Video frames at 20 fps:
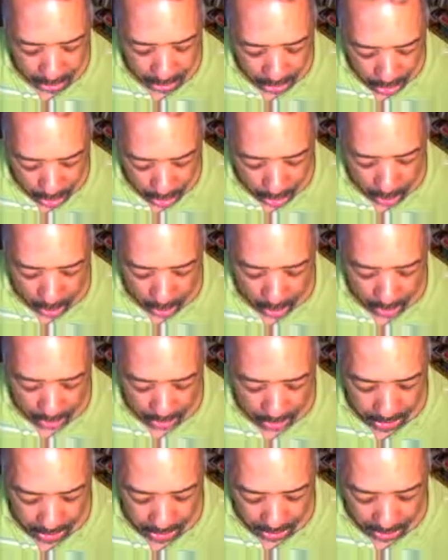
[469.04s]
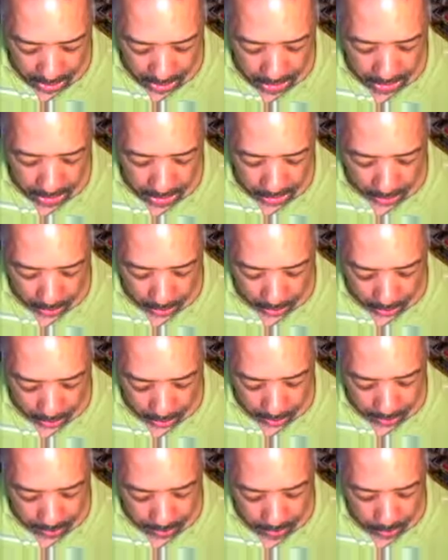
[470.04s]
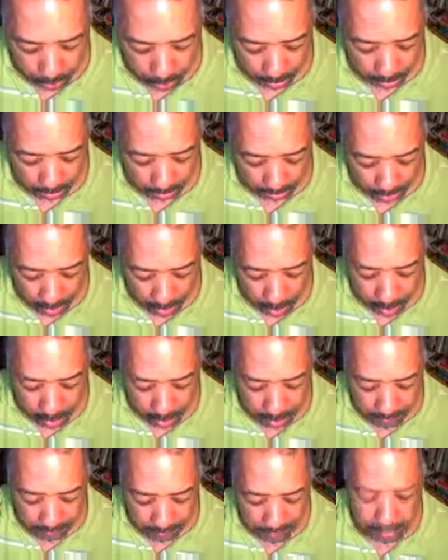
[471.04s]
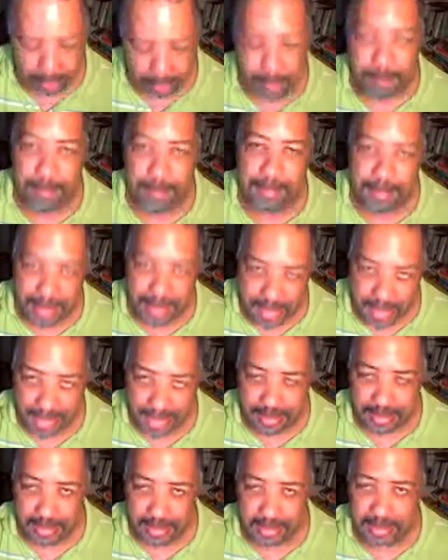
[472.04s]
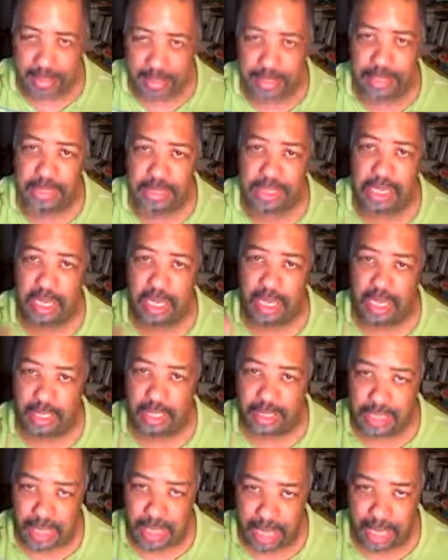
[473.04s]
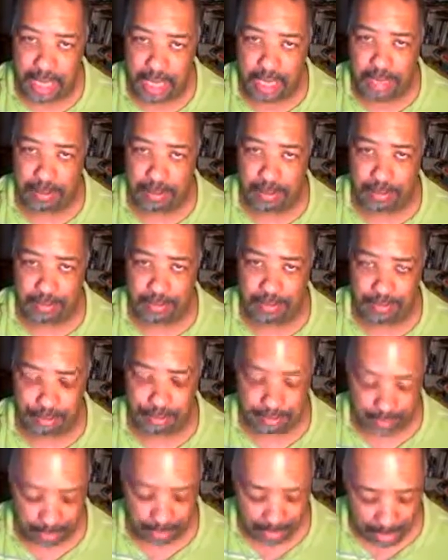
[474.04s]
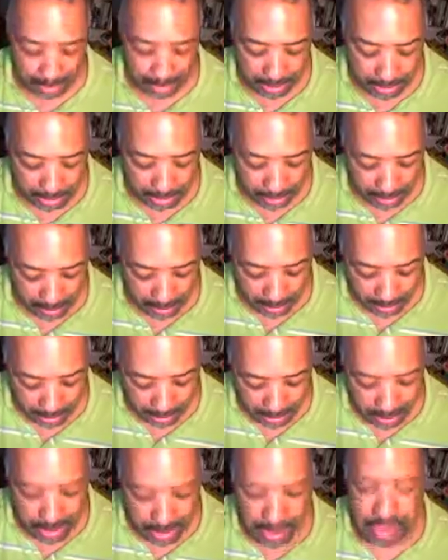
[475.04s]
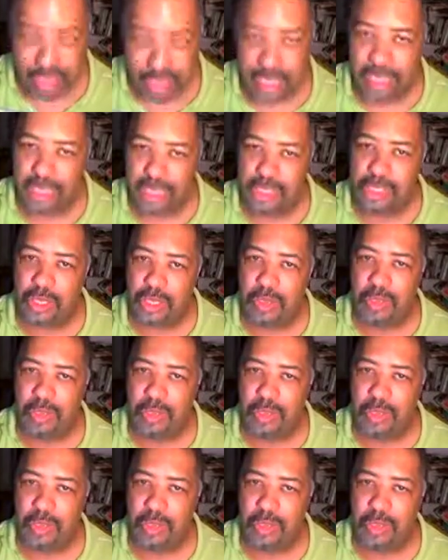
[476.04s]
dogs eat the crumbs which fall from the master's table. She said, so